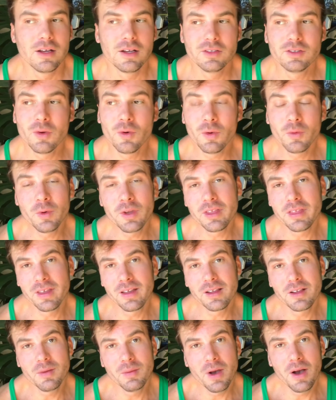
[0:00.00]
So when we
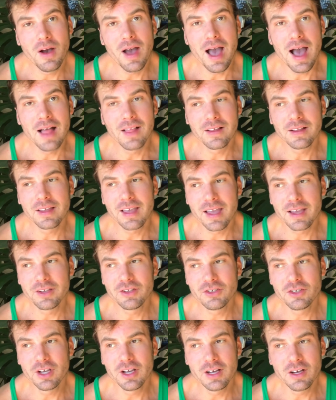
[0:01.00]
think about
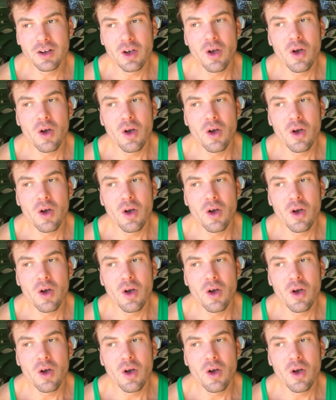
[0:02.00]
alocasia,